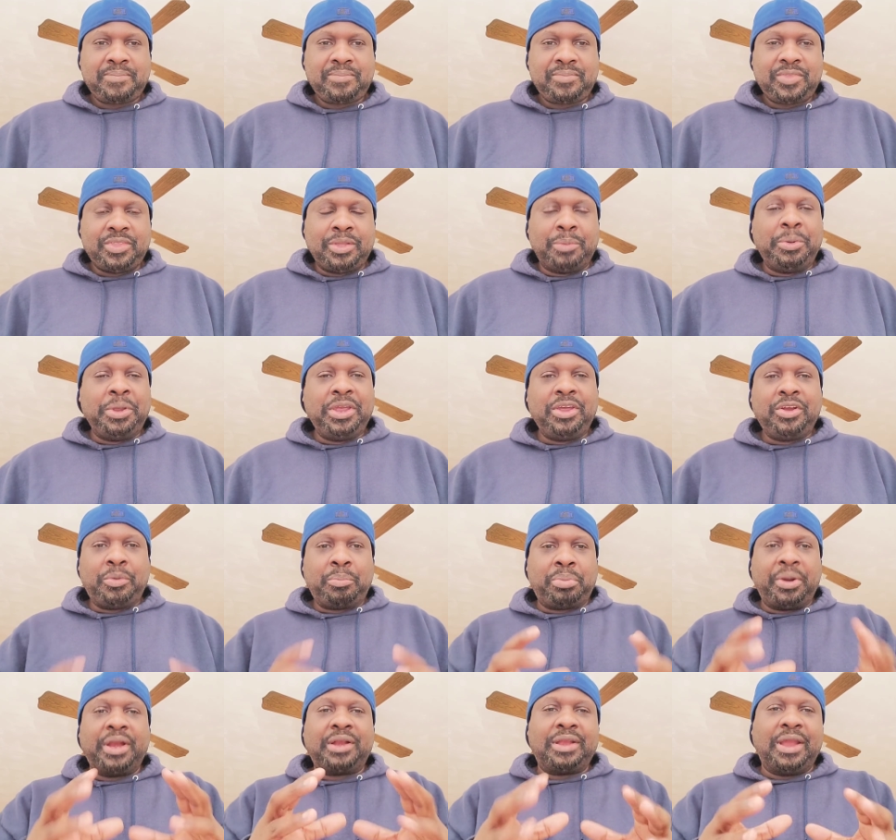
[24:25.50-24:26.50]
Let me get a
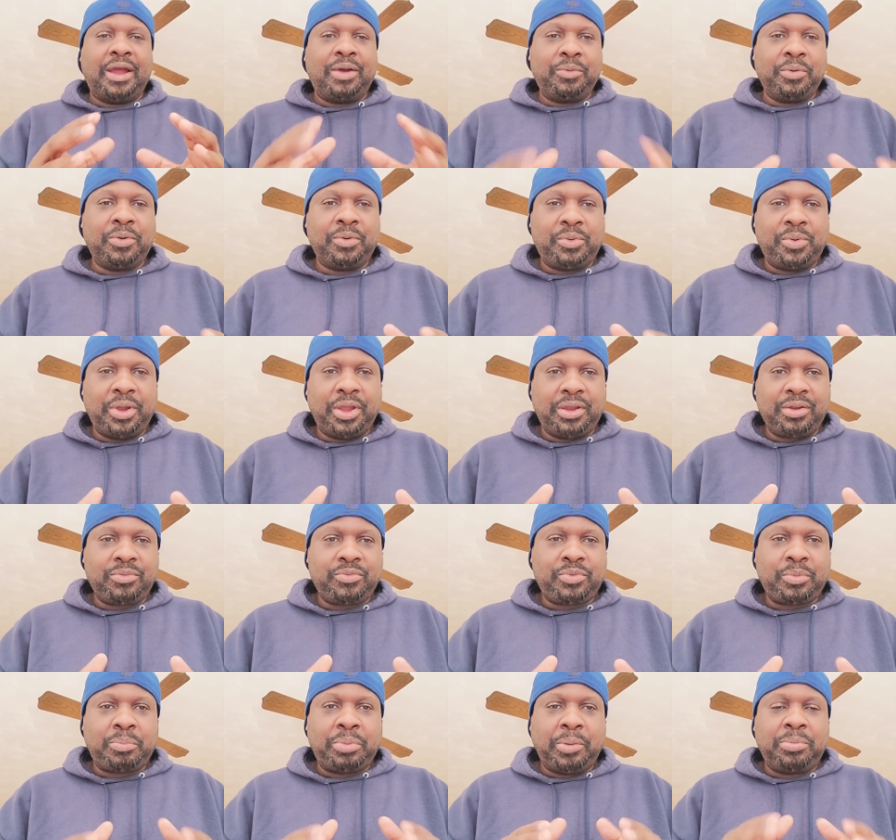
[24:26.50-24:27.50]
breakdown real quick
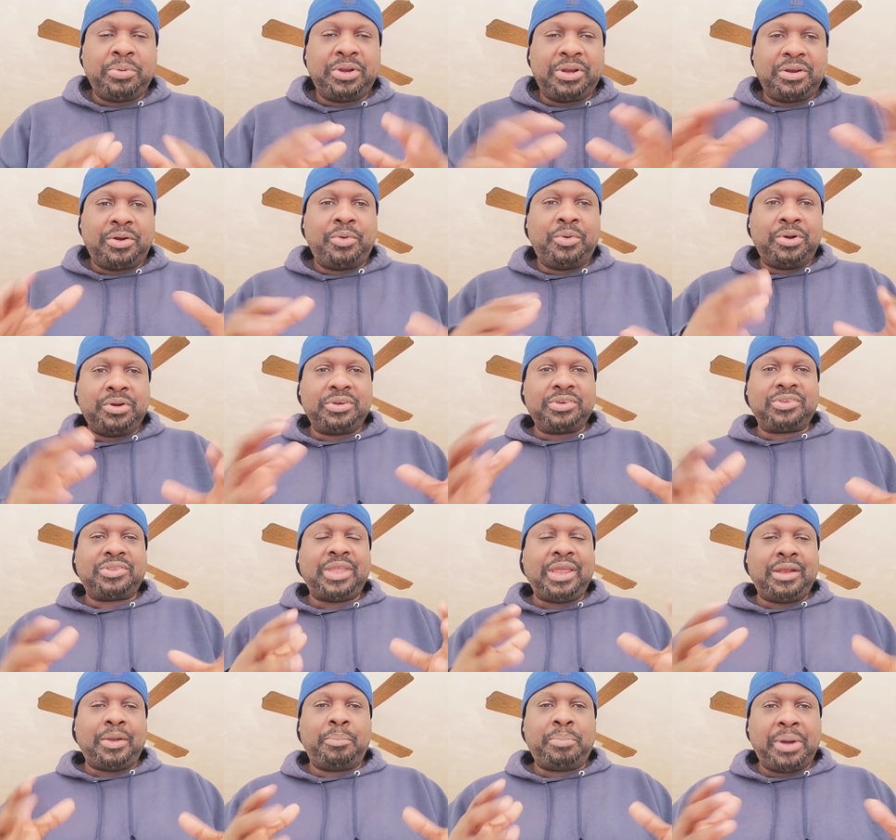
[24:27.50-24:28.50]
for people that don't
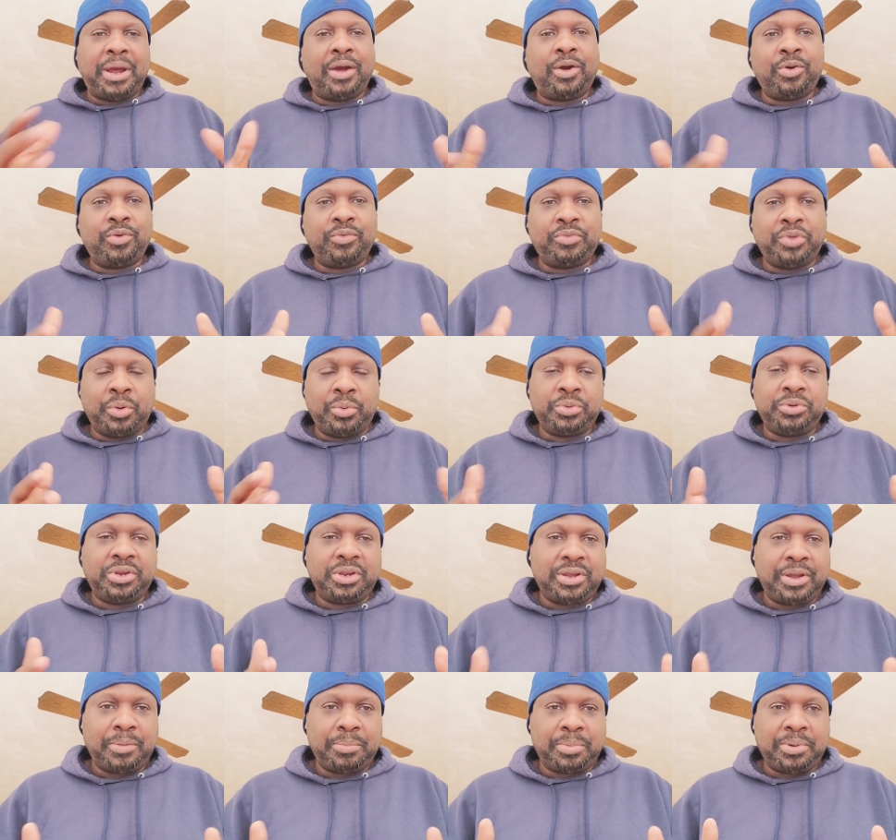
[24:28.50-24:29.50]
understand the power of the holding
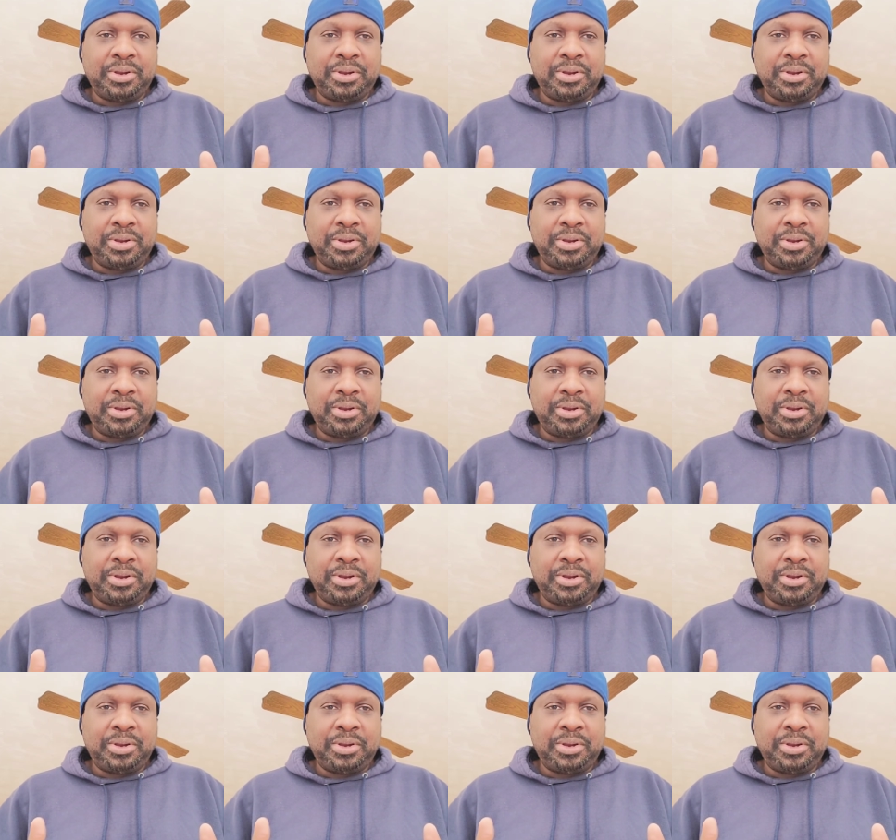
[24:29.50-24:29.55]
company.